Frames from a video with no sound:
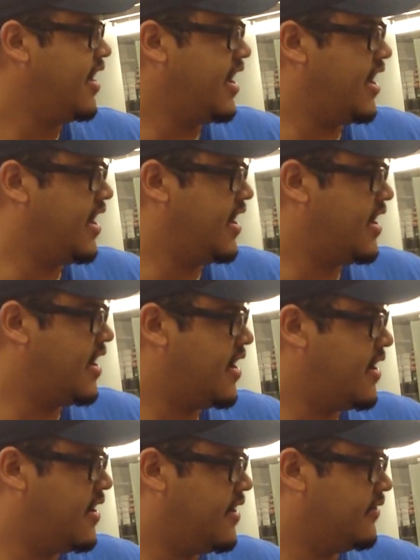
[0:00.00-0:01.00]
And
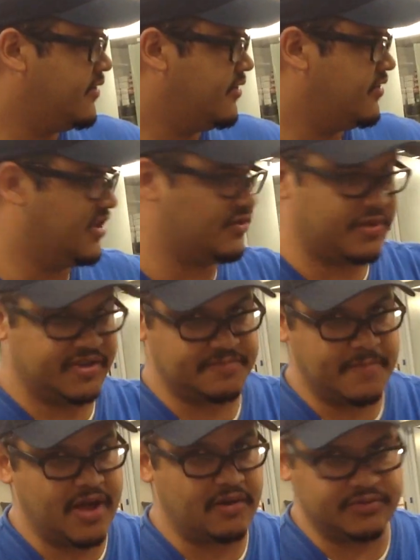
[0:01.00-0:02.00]
this one is
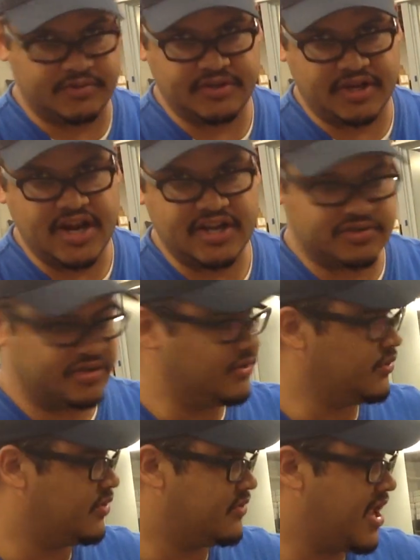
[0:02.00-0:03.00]
metal, so it can actually
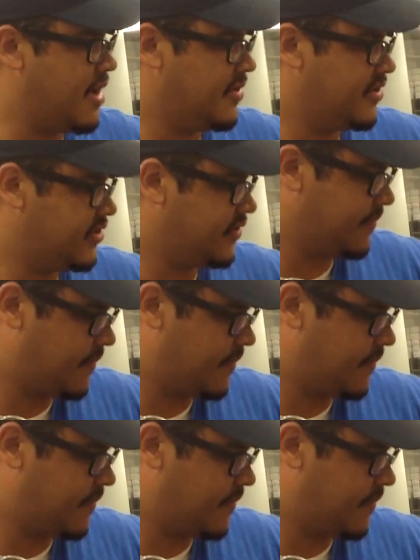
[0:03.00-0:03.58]
do some damage.